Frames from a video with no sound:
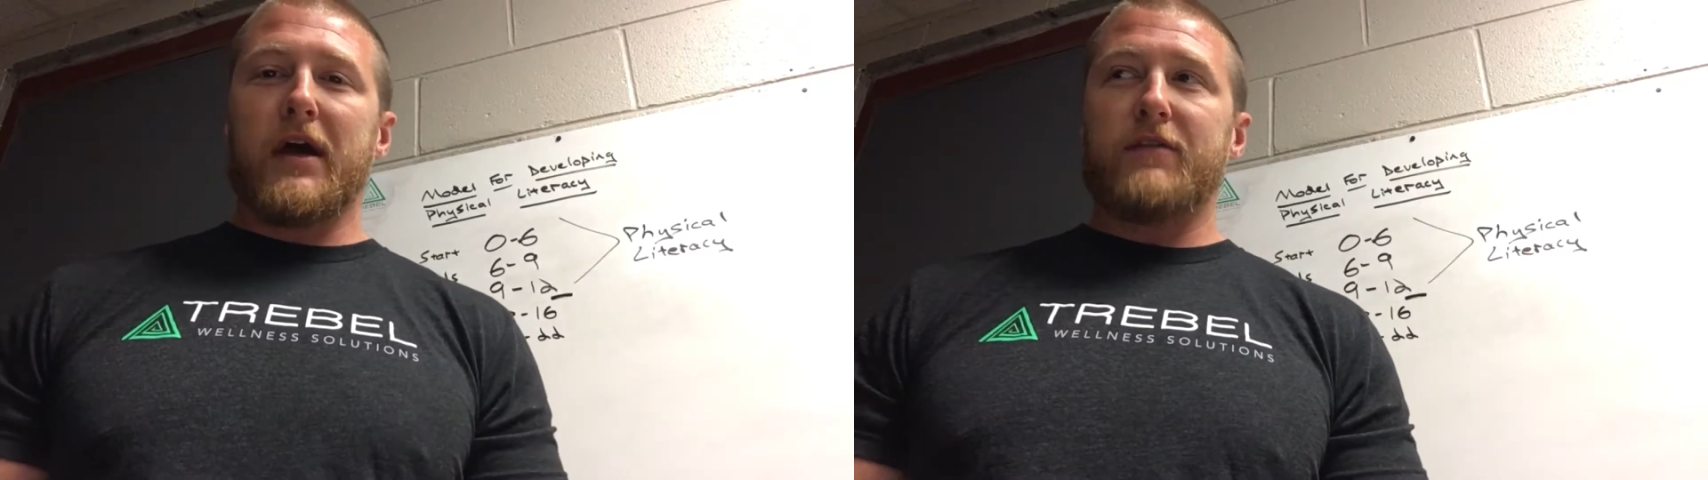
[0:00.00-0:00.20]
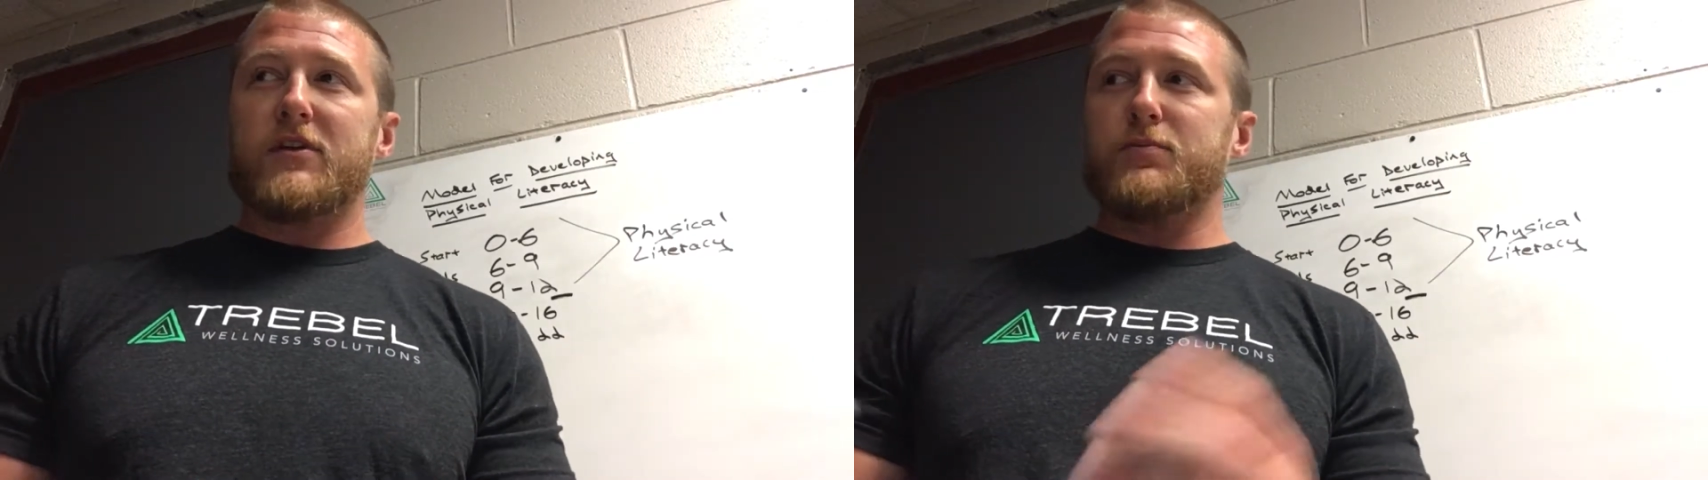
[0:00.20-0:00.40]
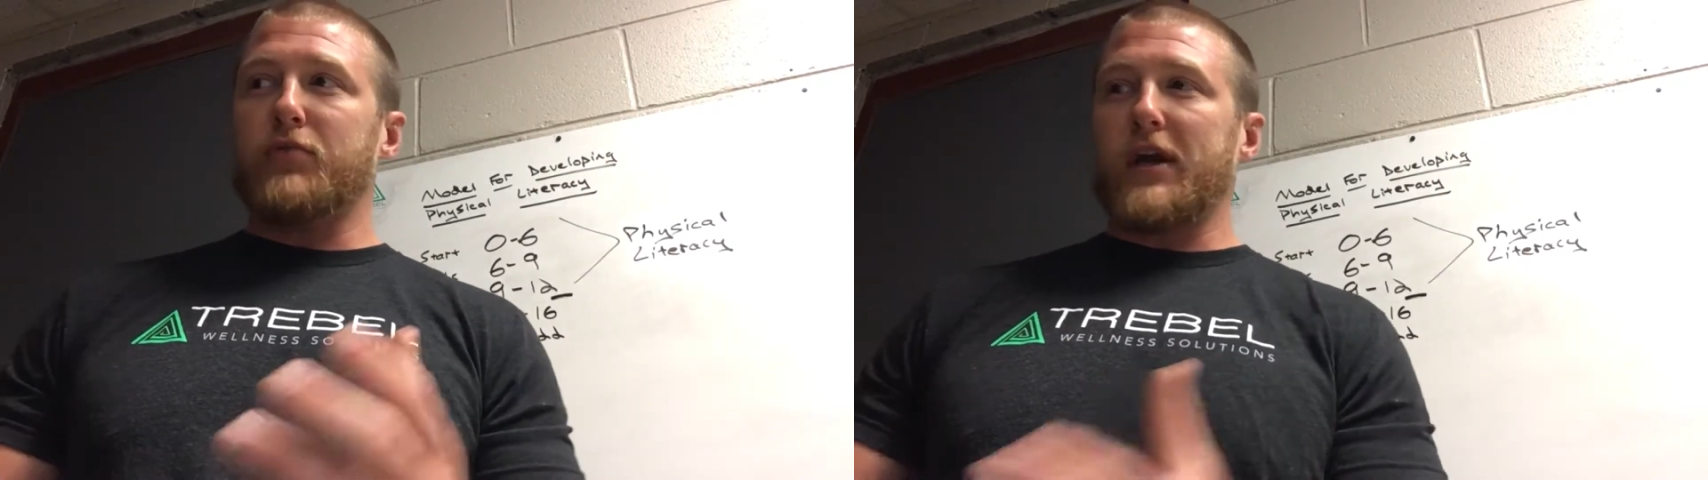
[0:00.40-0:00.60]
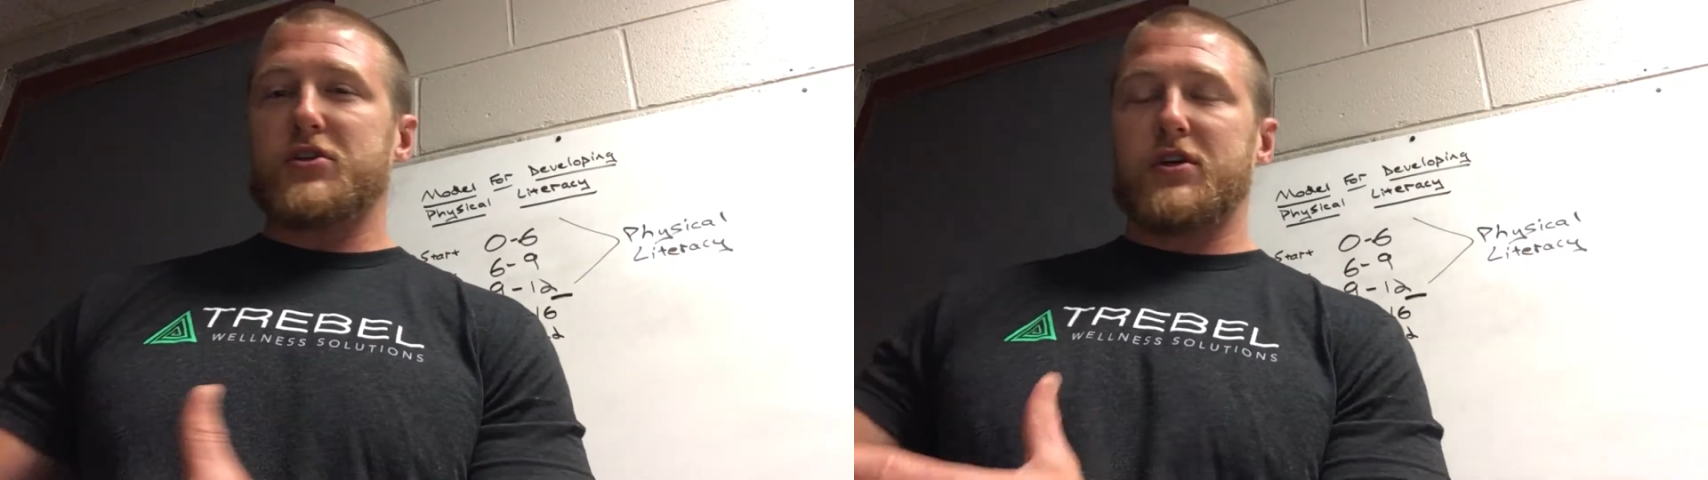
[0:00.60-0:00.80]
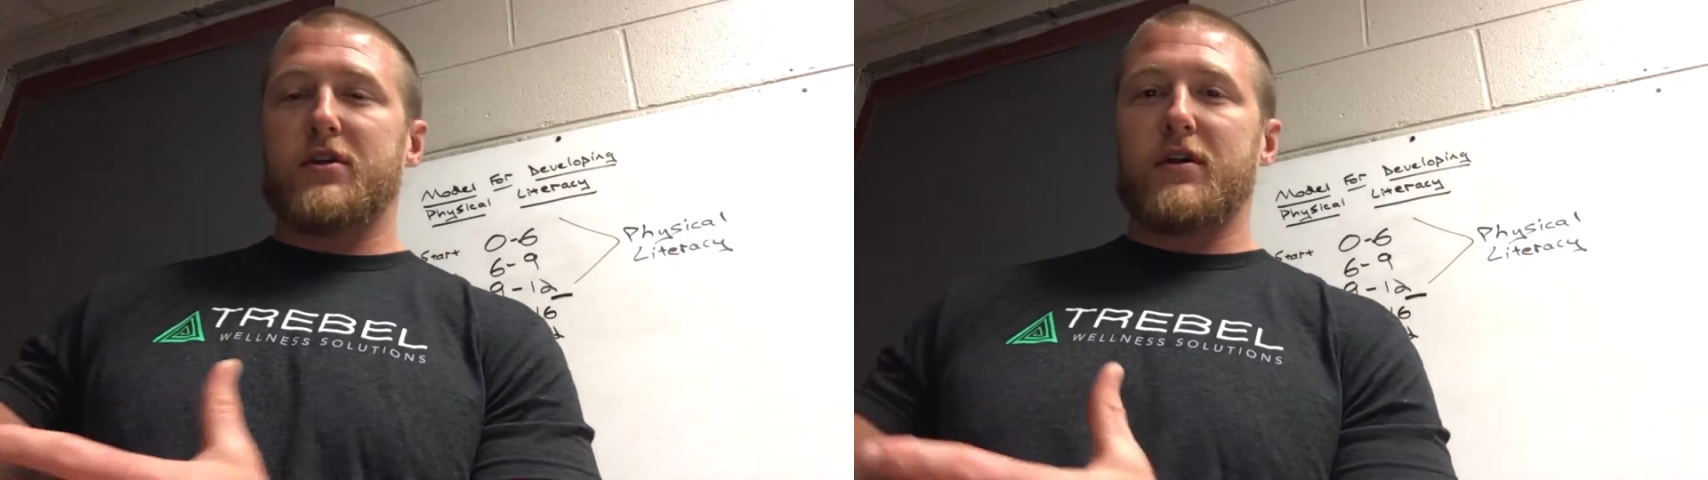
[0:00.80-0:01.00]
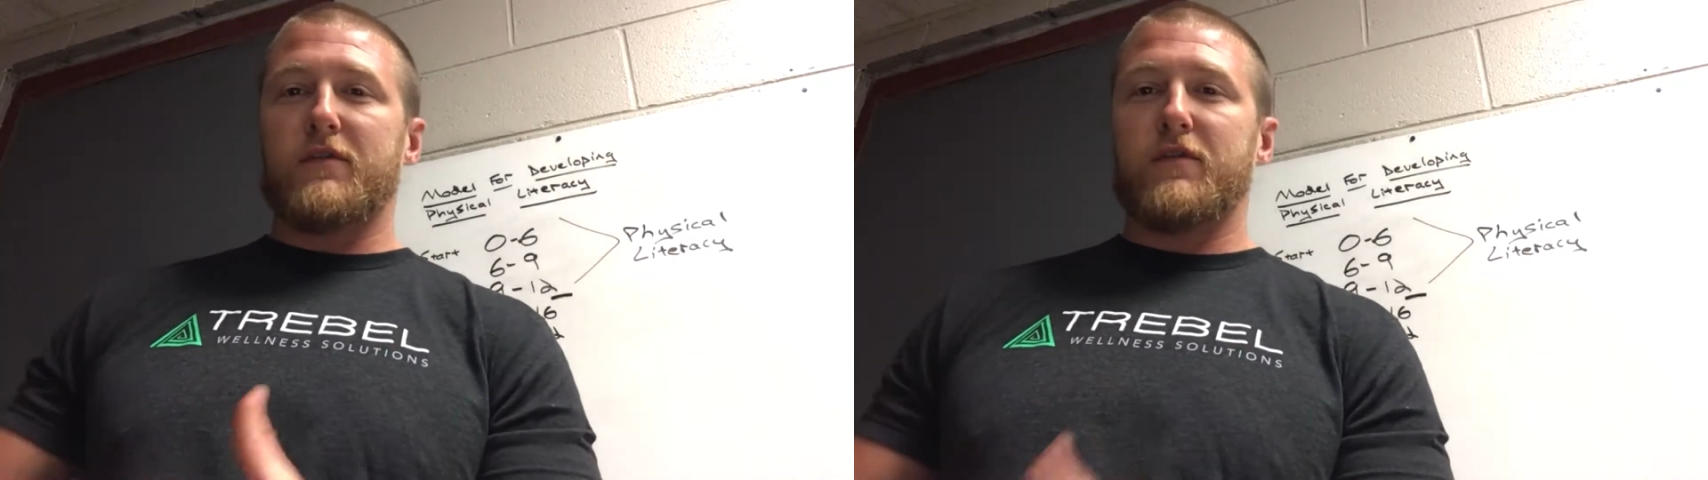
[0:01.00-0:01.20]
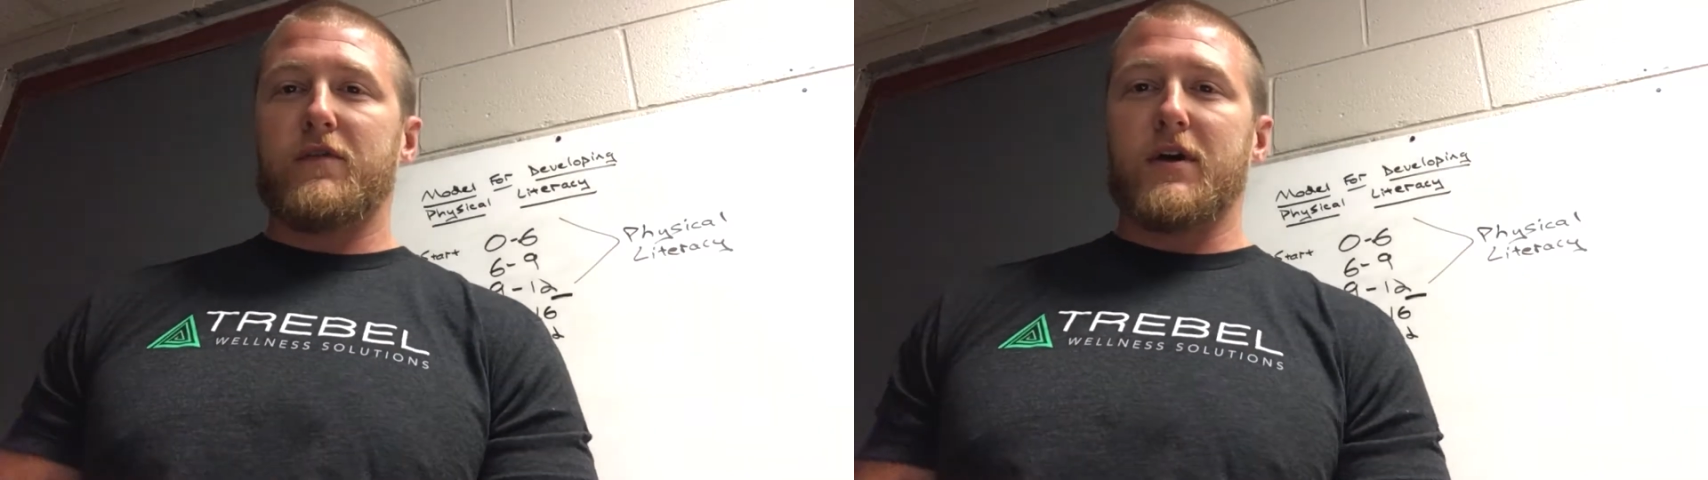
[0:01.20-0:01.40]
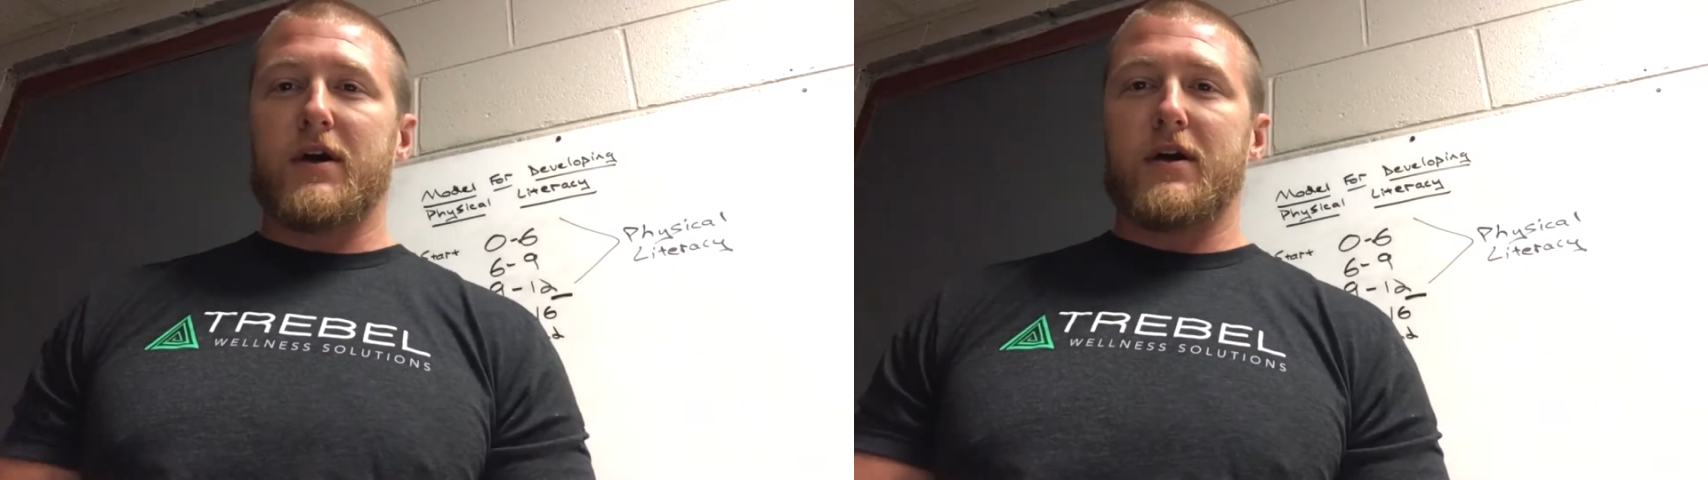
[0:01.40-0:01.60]
kind of expression
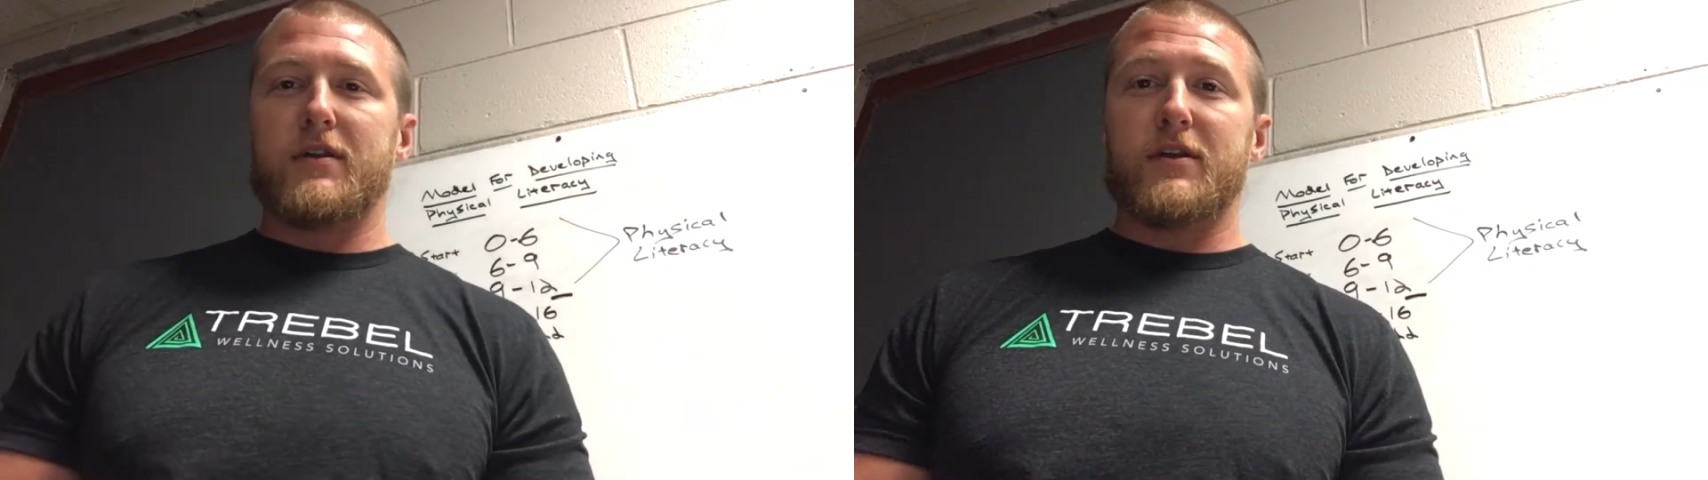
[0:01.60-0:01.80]
of uh,